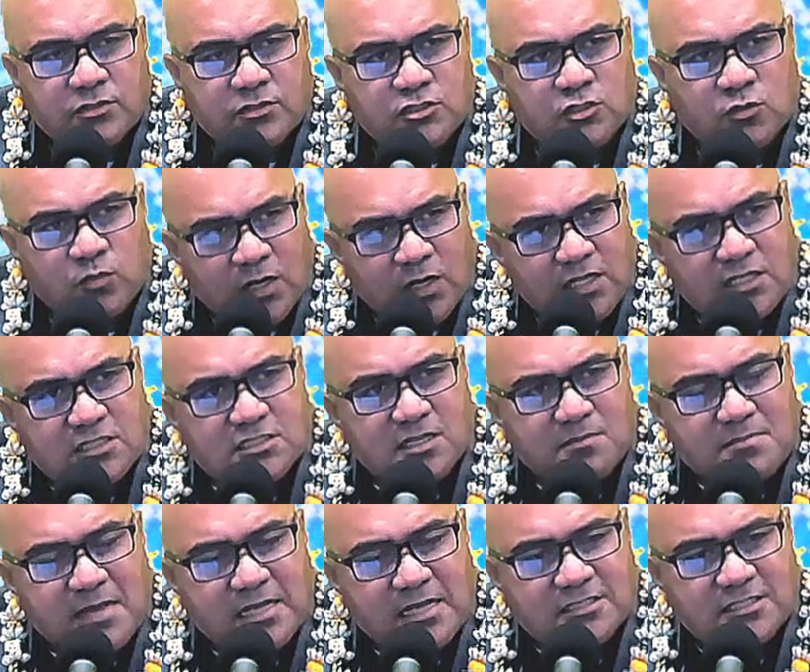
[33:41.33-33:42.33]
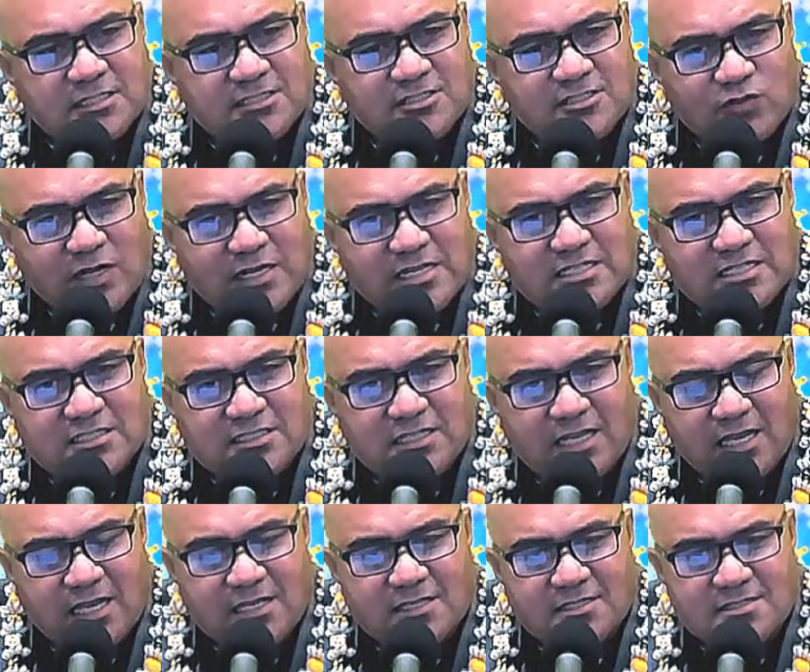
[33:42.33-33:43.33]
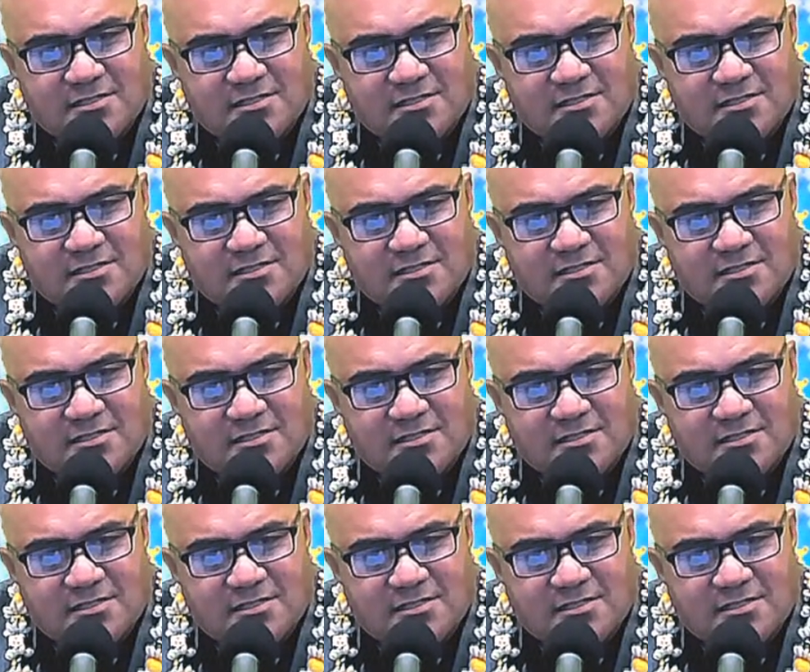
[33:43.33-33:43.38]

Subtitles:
So what is the message trying to say?